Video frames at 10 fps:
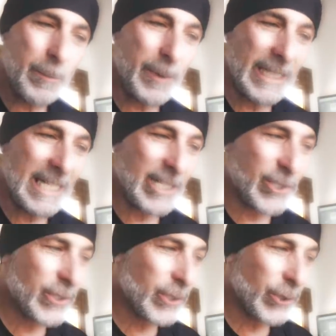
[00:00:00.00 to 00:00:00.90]

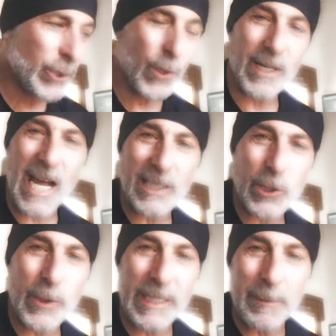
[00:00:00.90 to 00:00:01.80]
Because you're not
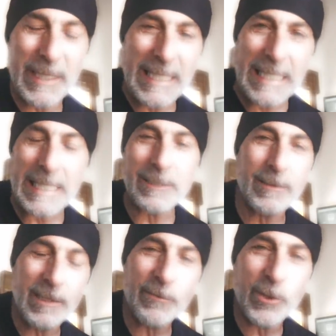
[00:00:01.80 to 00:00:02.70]
going to be
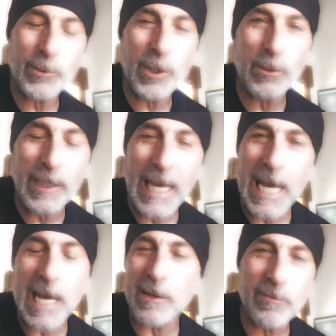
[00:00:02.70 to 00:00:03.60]
eaten if you don't
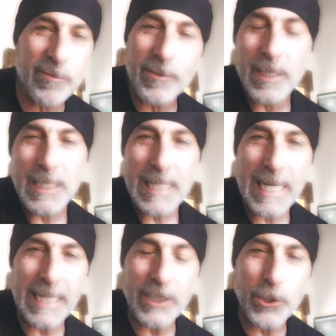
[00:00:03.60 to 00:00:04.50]
have
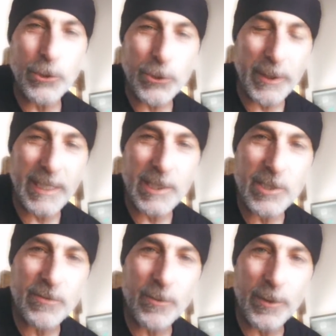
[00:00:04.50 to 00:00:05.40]
any
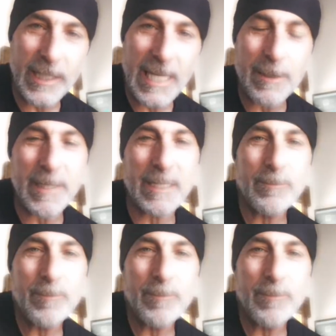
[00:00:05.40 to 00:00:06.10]
nutrients for the enemy.